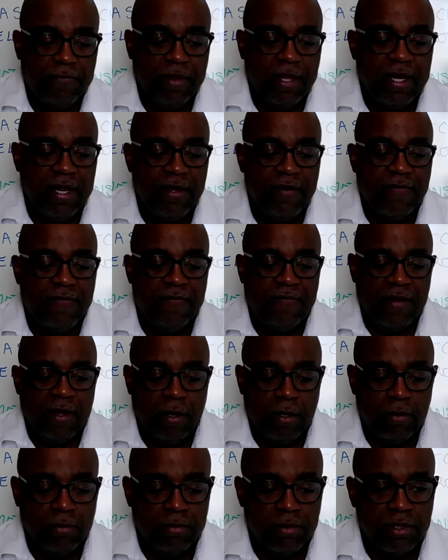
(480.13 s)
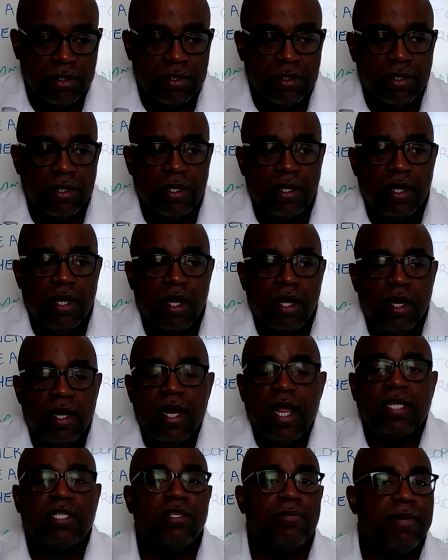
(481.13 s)
plenty of films,
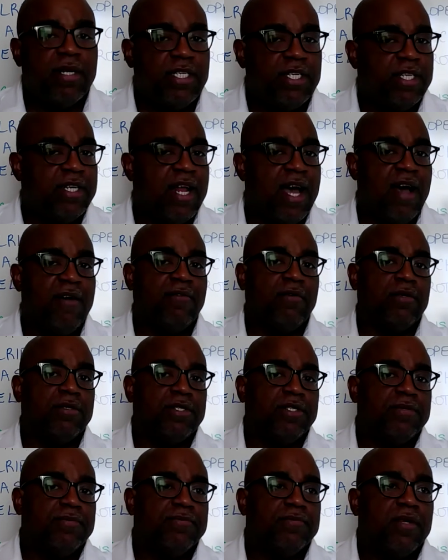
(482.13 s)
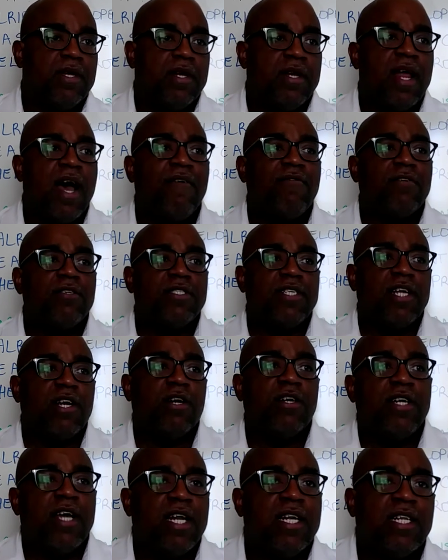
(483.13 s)
not so much in novels. Novels that
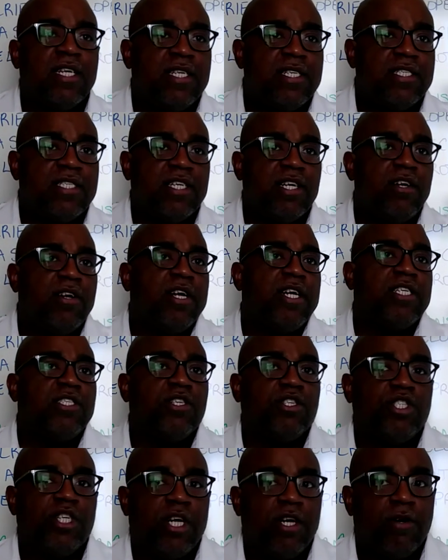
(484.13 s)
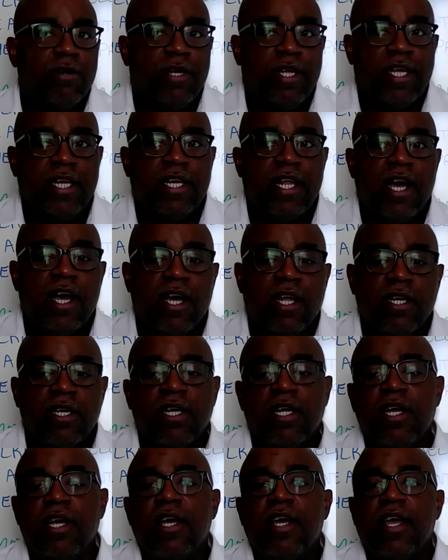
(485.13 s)
are done in a series are generally done
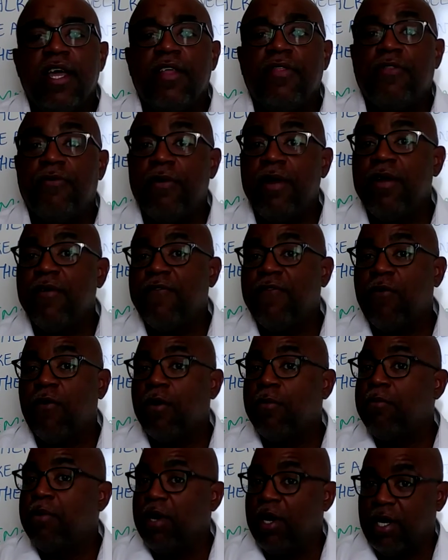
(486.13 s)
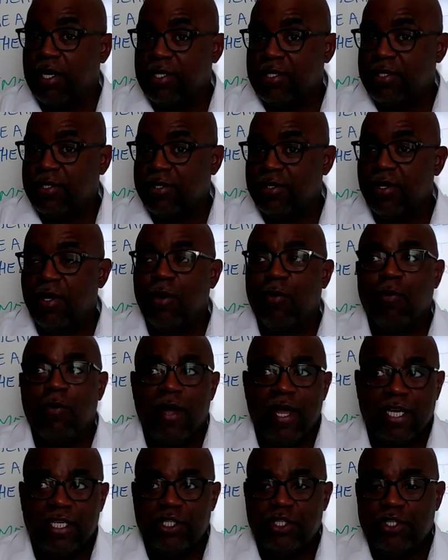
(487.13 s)
in three or four books,
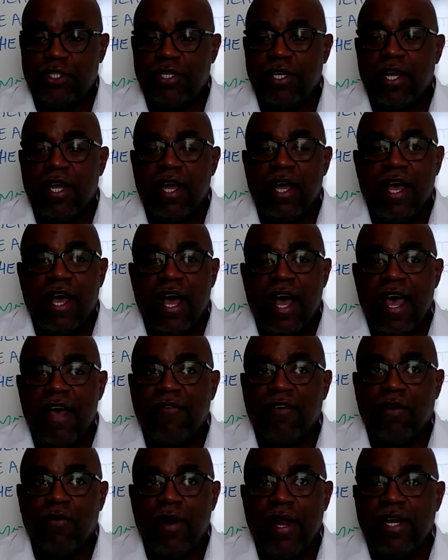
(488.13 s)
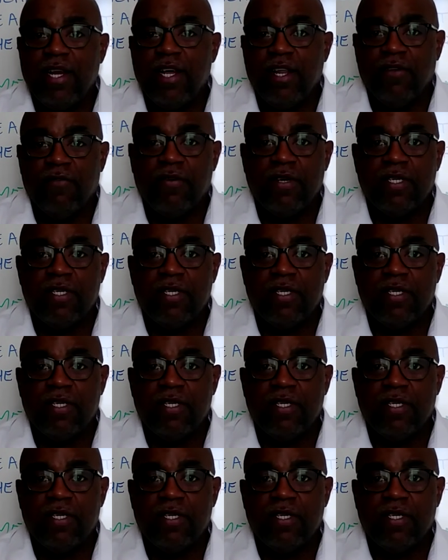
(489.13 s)
which I have a great deal of